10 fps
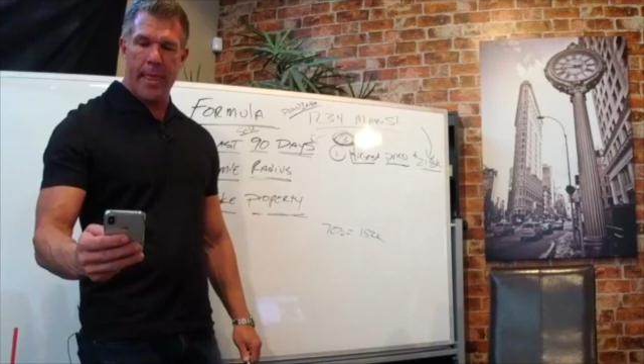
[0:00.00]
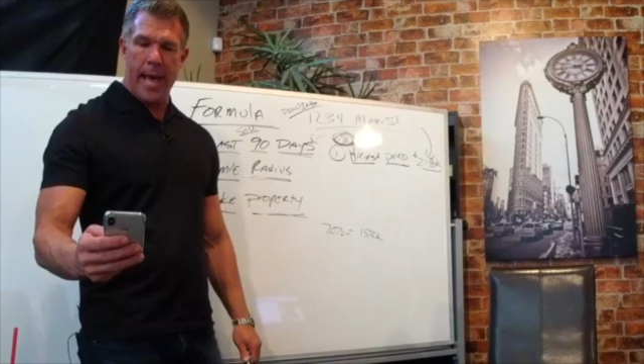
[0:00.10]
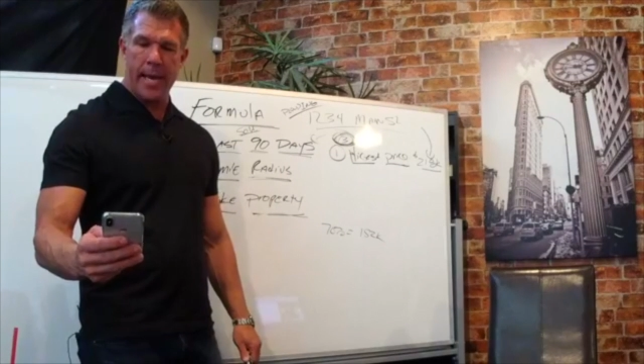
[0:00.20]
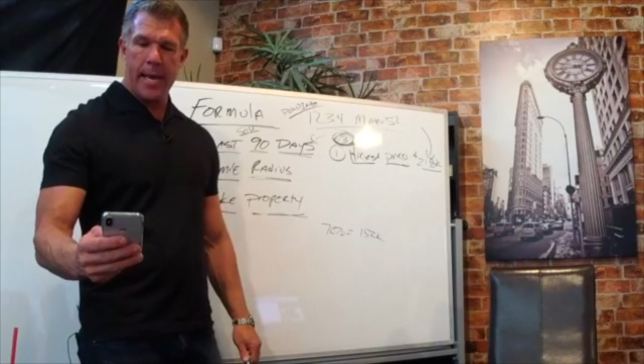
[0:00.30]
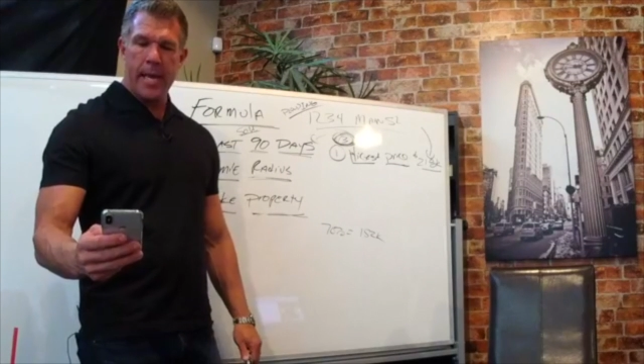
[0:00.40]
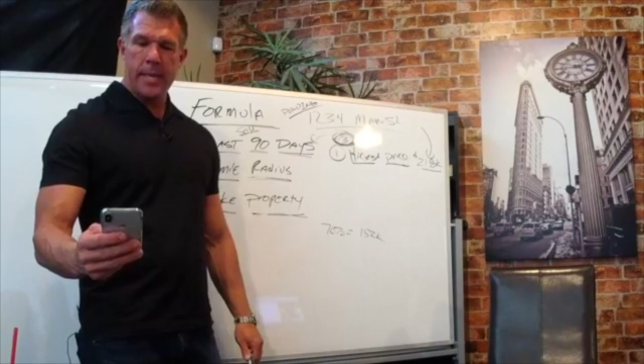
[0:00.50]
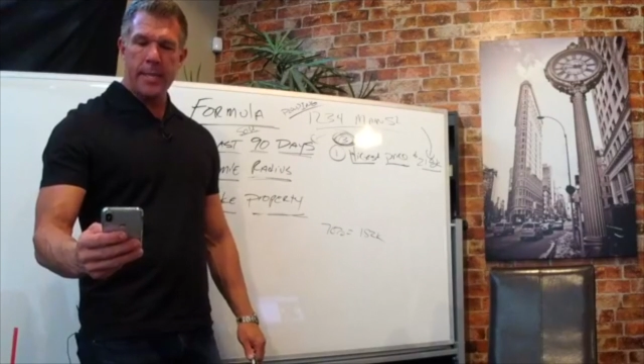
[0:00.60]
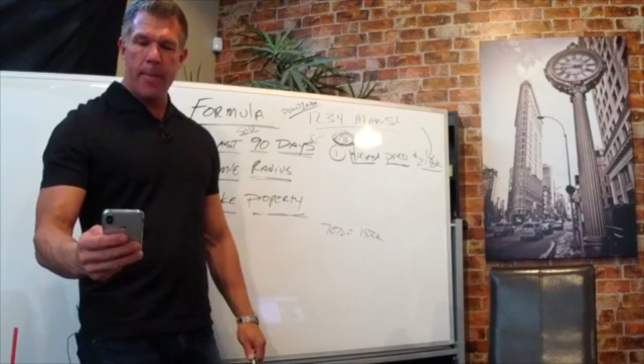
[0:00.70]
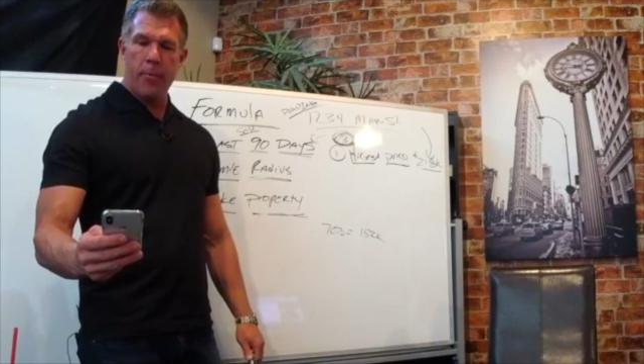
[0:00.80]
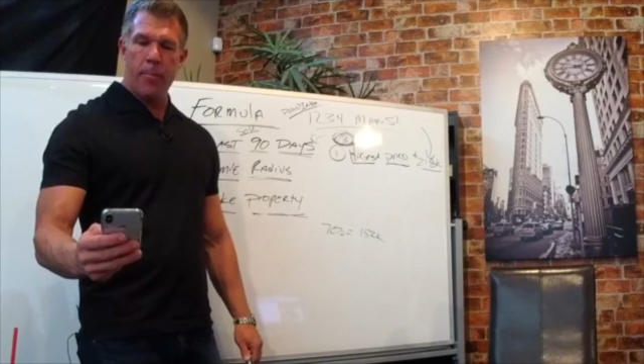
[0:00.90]
that
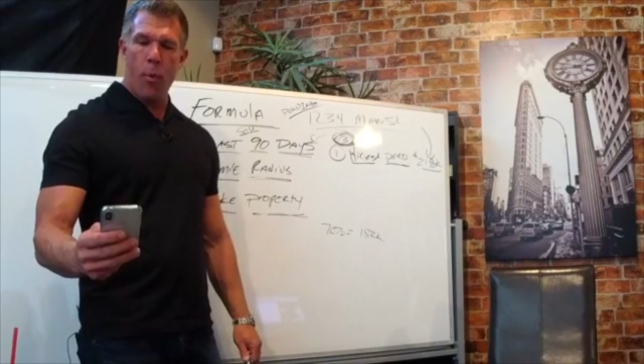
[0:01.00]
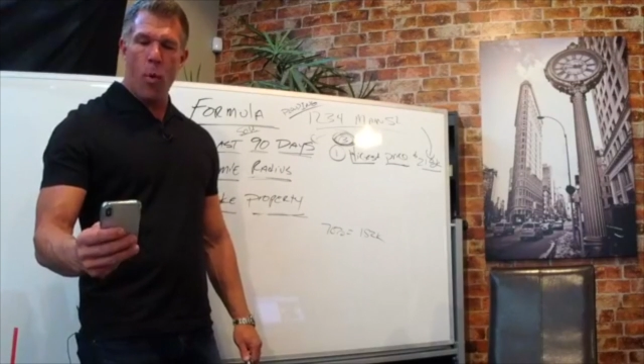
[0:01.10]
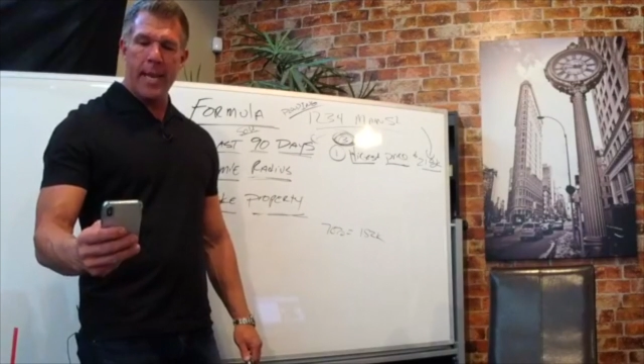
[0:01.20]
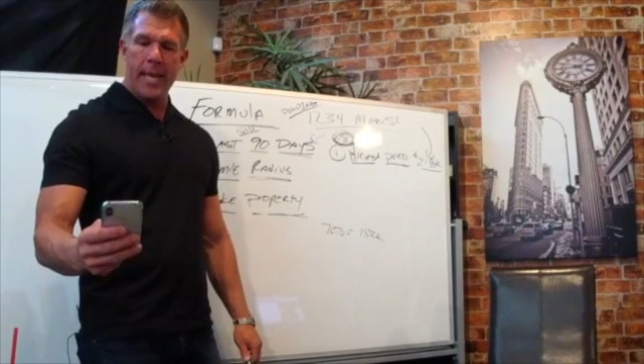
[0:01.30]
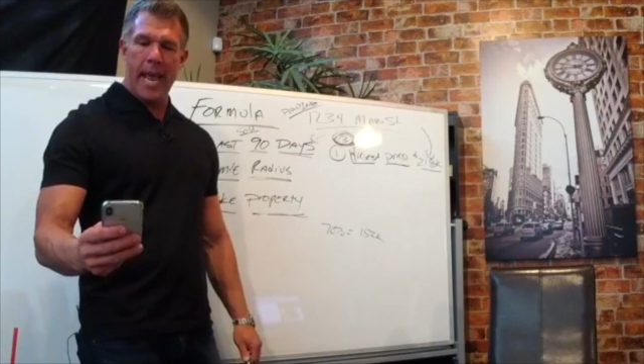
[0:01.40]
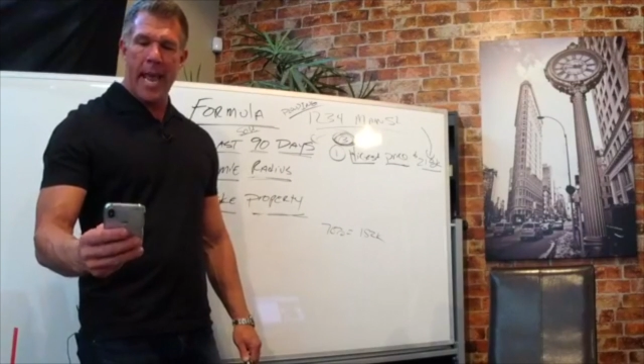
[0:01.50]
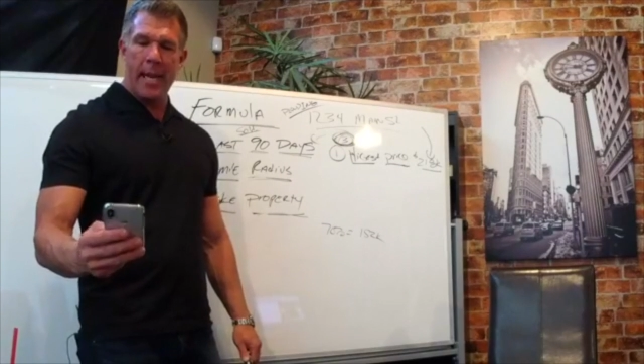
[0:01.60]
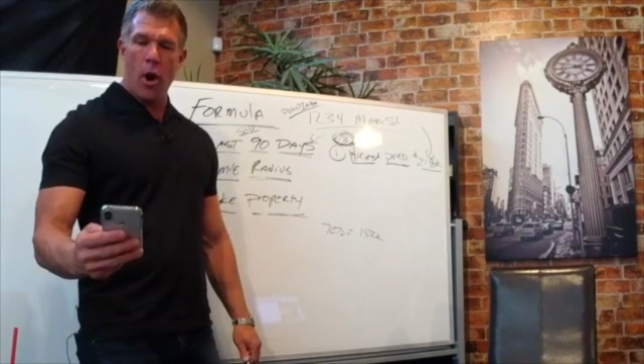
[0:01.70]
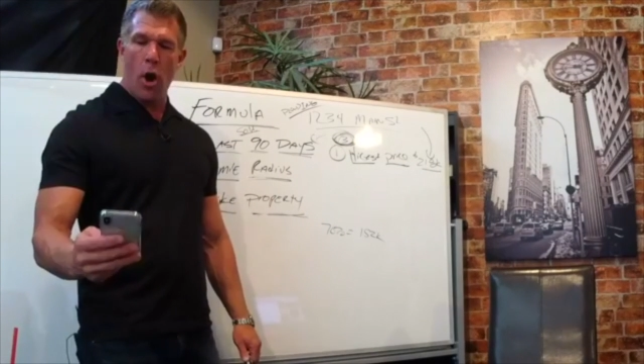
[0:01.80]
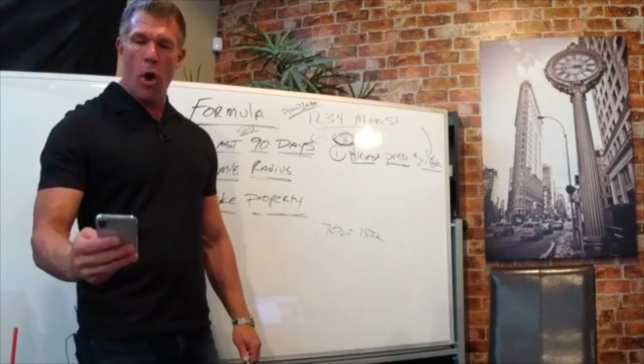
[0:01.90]
times
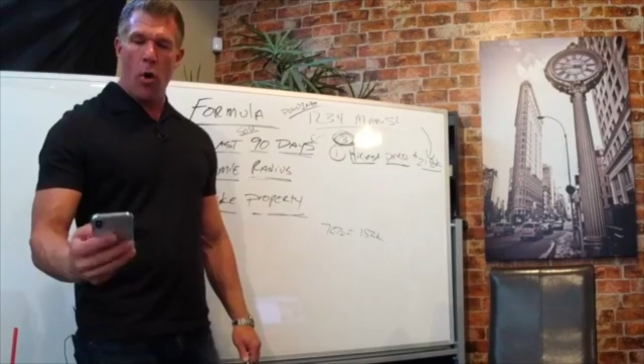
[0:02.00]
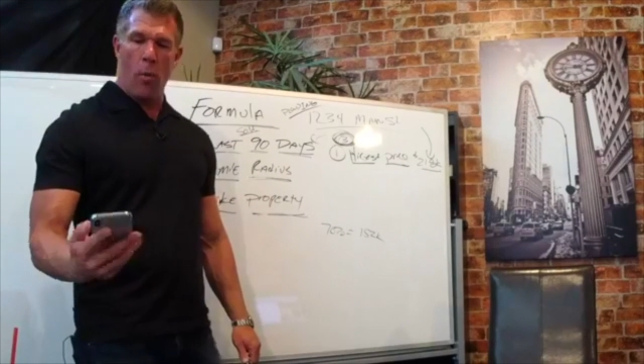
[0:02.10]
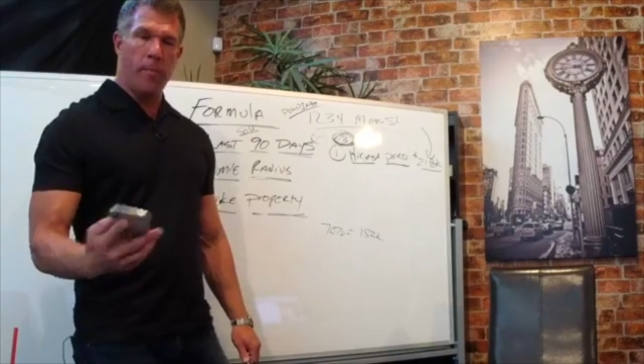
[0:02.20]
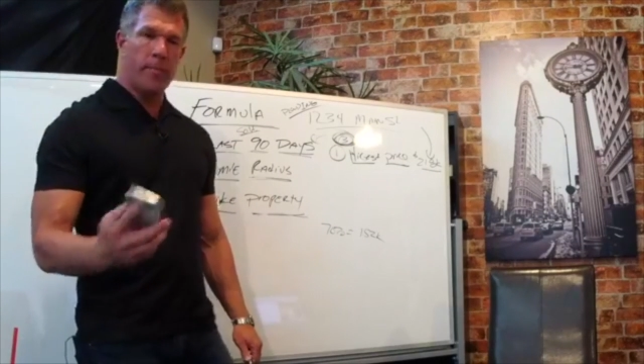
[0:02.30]
0.80.